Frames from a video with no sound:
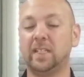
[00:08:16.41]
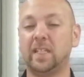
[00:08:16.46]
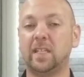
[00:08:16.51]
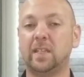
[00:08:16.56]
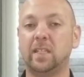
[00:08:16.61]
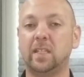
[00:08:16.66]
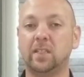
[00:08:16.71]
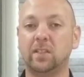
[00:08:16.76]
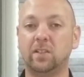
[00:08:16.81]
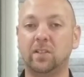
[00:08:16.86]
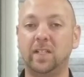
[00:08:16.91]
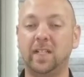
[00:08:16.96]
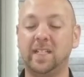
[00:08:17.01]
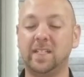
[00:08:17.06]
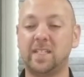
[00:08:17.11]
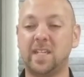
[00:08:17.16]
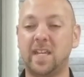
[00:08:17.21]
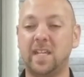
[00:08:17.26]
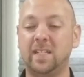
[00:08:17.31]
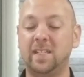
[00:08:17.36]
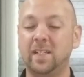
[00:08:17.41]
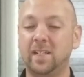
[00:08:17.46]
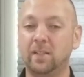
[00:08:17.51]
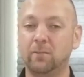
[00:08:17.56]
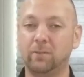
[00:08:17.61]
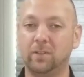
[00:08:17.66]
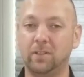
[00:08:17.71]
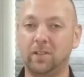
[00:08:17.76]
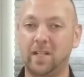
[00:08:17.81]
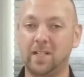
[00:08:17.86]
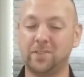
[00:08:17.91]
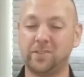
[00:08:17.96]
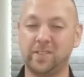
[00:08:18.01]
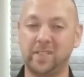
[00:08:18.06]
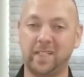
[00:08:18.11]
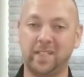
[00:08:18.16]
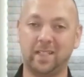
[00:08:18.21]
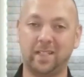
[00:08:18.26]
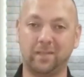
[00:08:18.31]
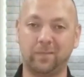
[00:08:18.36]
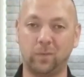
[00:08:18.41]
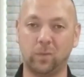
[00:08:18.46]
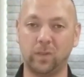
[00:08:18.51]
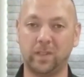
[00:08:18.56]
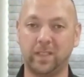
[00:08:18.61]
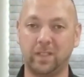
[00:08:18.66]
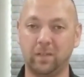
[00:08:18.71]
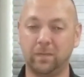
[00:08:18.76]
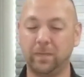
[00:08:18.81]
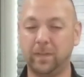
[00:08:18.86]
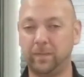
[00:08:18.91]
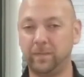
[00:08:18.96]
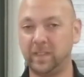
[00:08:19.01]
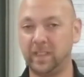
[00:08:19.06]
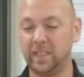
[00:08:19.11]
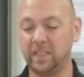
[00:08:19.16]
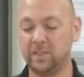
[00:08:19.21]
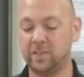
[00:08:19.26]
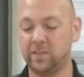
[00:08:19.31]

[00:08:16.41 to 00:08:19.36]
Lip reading: They think they're hitting 10 when they're actually hitting like 14 or 15.